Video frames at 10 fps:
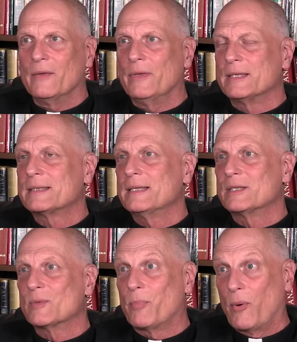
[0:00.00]
This
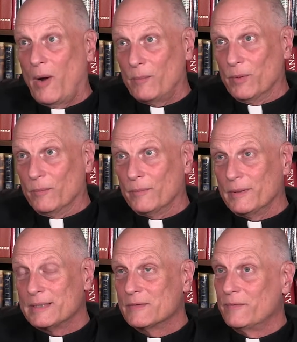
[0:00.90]
is a problem.
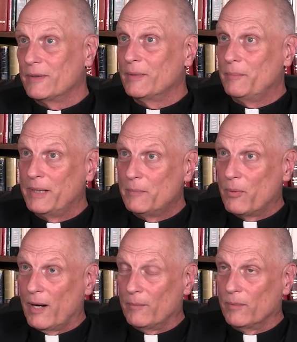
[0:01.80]
It's a very big
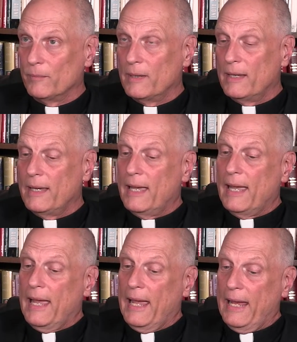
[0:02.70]
problem.
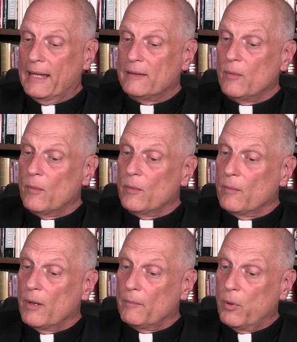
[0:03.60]
And
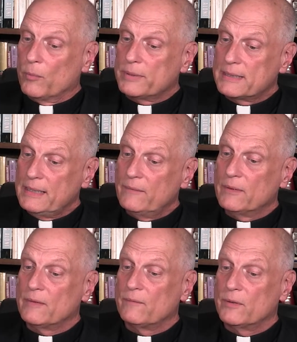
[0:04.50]
Pope
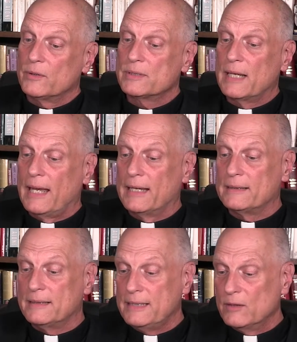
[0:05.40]
Stephen I had
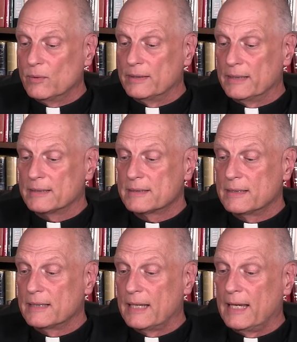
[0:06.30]
to deal with this,
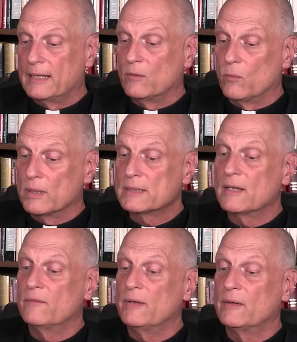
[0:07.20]
and it
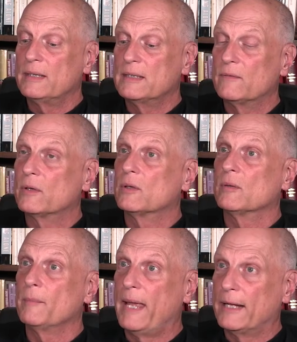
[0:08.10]
was a very
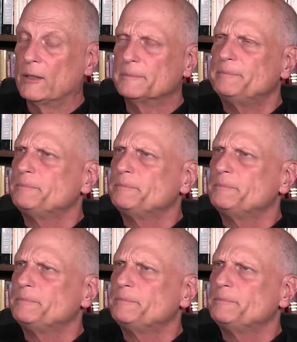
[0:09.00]
difficult matter.